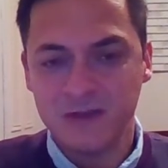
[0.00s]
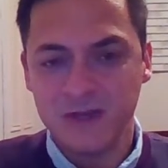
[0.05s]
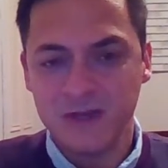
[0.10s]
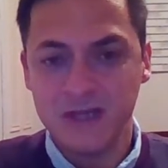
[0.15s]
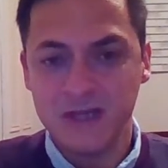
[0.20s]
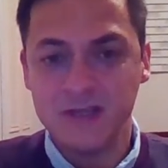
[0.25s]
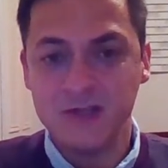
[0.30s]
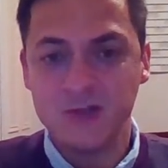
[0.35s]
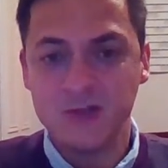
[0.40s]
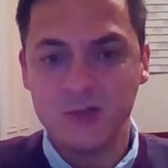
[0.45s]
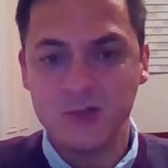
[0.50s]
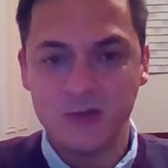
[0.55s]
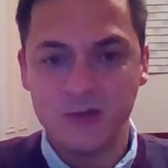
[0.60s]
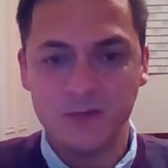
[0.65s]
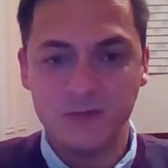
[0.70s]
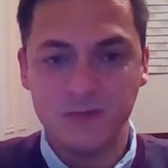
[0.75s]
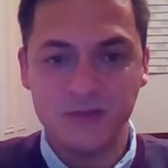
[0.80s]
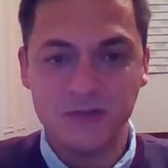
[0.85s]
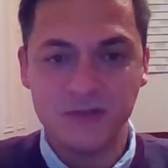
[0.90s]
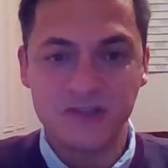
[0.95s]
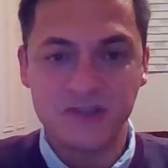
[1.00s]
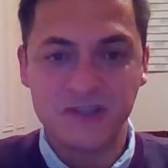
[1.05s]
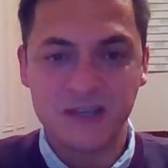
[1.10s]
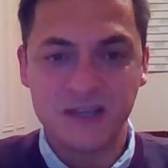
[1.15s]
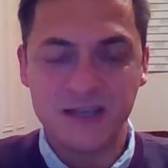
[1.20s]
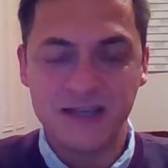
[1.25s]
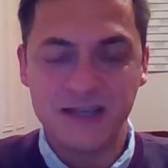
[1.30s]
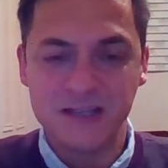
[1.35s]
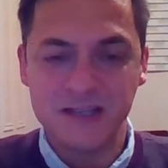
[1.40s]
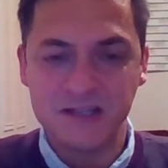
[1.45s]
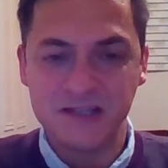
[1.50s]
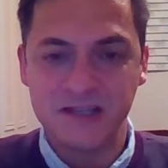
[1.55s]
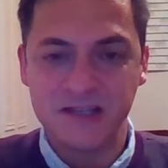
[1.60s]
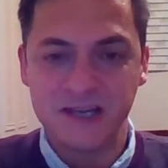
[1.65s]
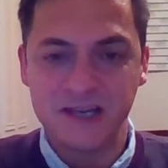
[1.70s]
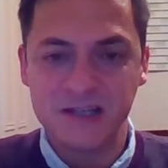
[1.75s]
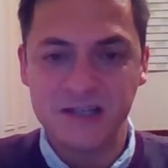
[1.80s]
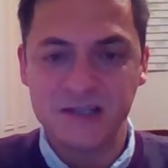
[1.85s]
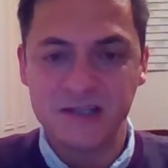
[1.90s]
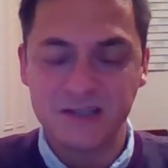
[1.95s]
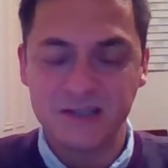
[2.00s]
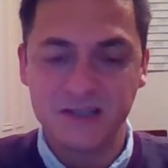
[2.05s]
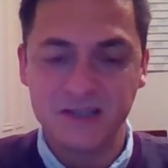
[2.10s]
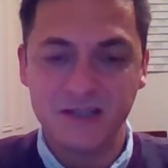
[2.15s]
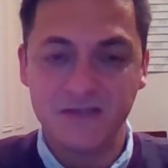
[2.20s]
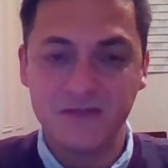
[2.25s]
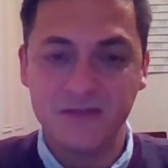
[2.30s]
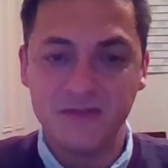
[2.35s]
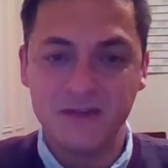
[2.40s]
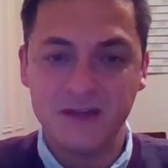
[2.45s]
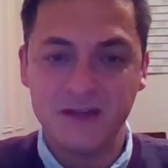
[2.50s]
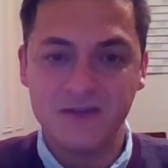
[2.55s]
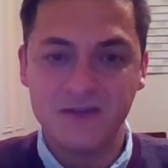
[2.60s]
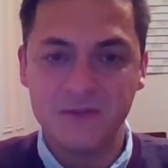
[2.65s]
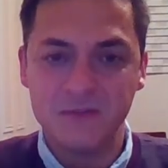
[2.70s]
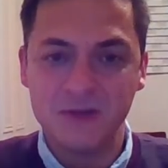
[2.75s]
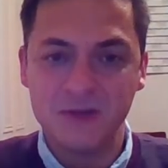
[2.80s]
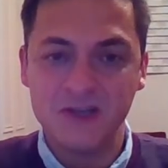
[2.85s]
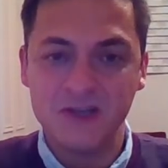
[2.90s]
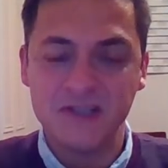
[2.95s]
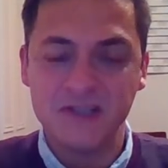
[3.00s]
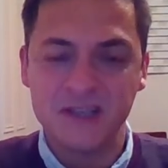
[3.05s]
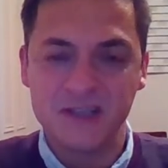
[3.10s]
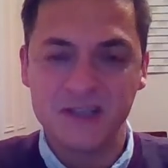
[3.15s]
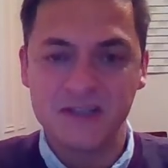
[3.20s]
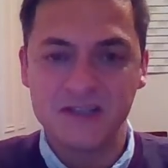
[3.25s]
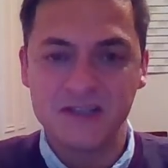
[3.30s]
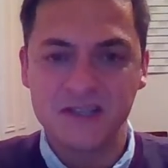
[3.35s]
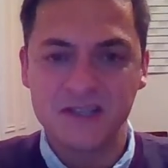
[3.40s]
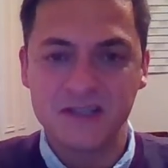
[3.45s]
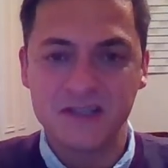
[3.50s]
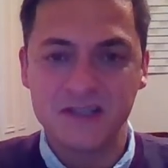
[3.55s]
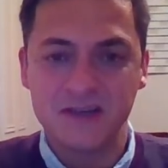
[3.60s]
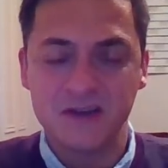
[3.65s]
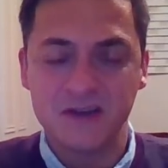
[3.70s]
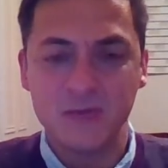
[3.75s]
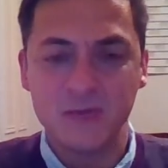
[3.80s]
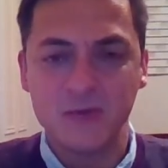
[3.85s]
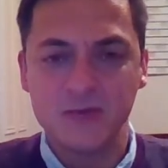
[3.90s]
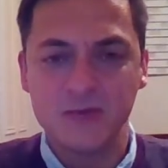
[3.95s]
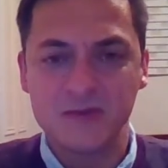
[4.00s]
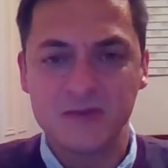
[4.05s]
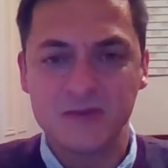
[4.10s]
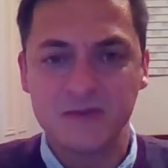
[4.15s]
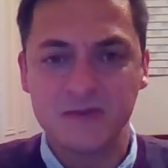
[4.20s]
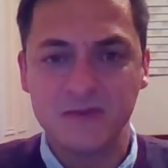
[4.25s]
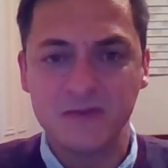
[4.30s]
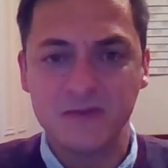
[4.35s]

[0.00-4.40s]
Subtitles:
enjoyment and education, and if you have a mindset that says, I want to,